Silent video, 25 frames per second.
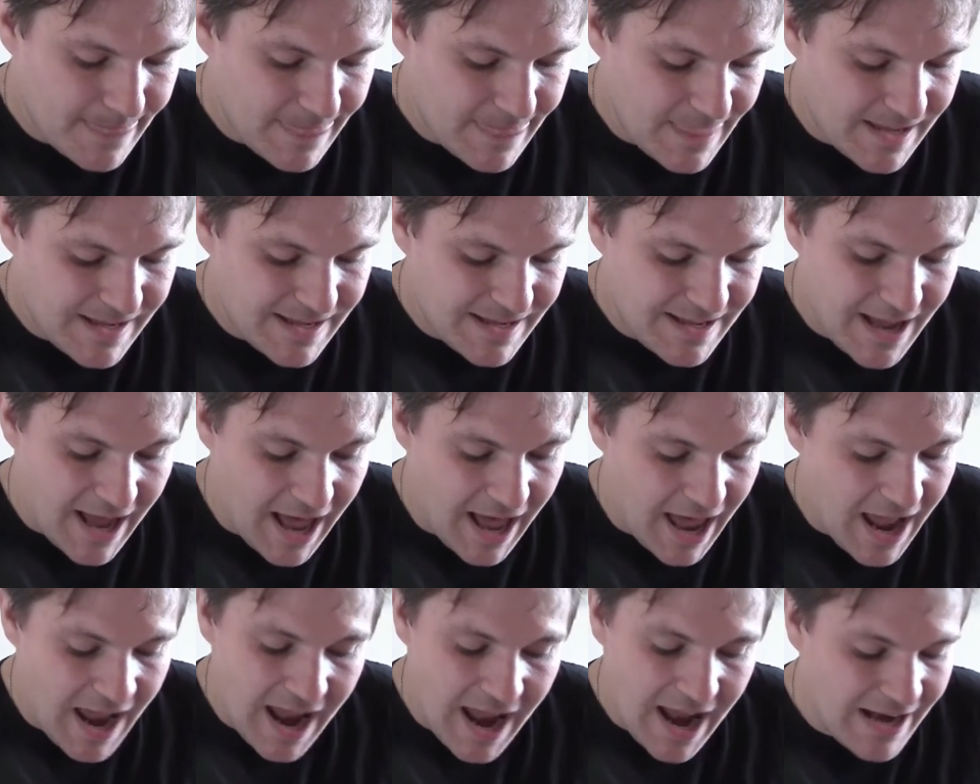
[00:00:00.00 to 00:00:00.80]
Yeah,
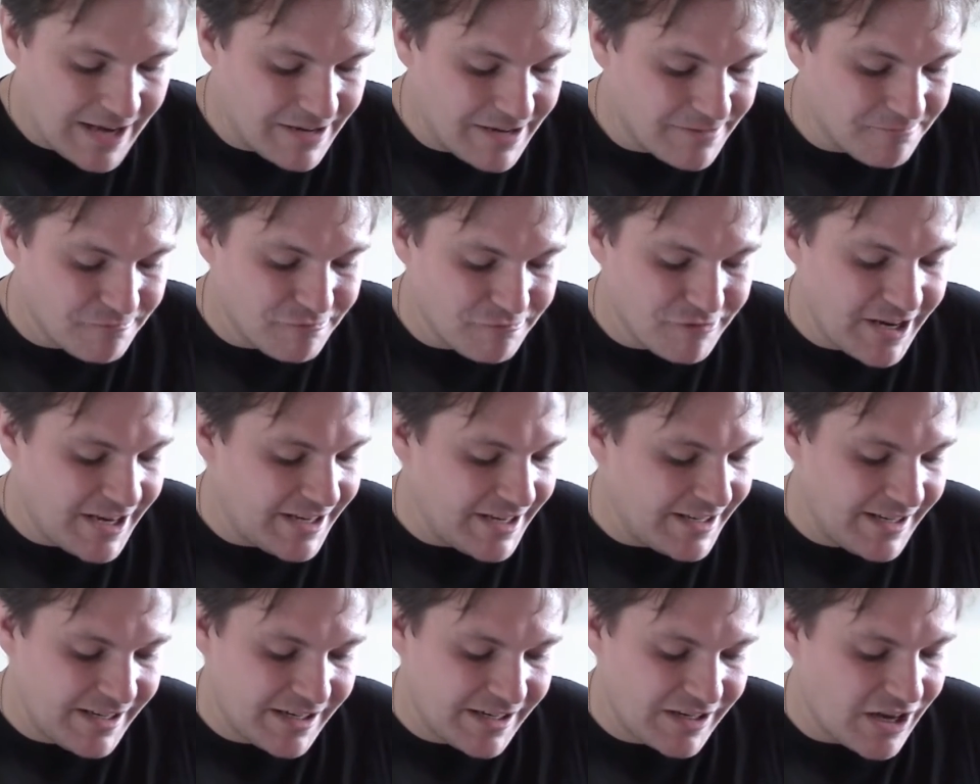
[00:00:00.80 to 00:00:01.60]
I
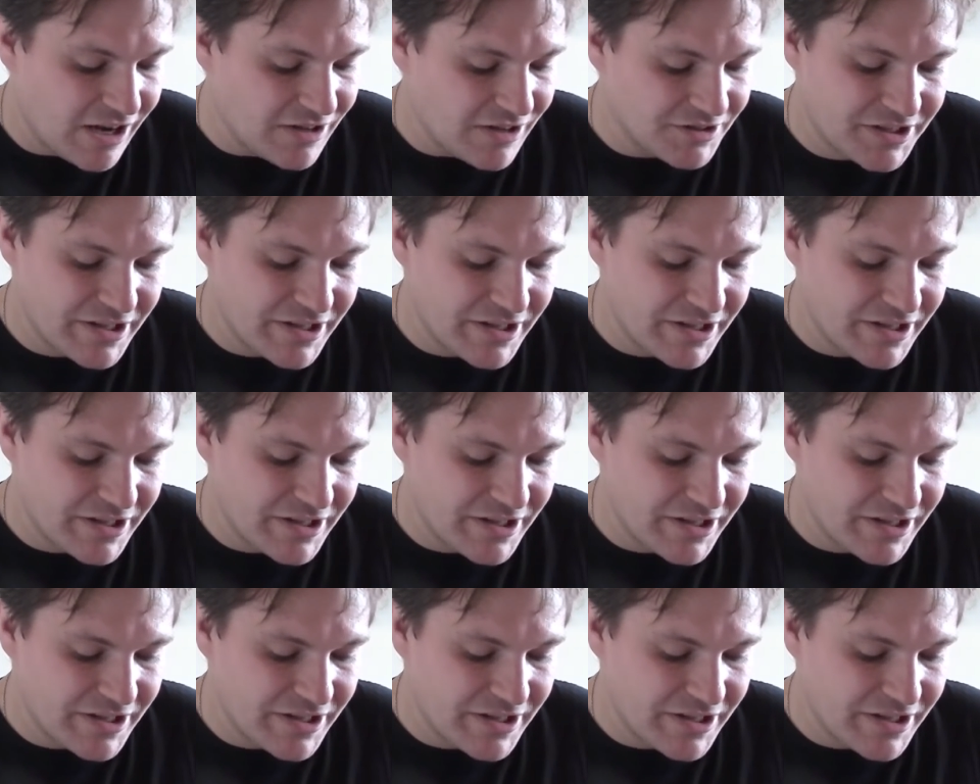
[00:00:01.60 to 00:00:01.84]
really can't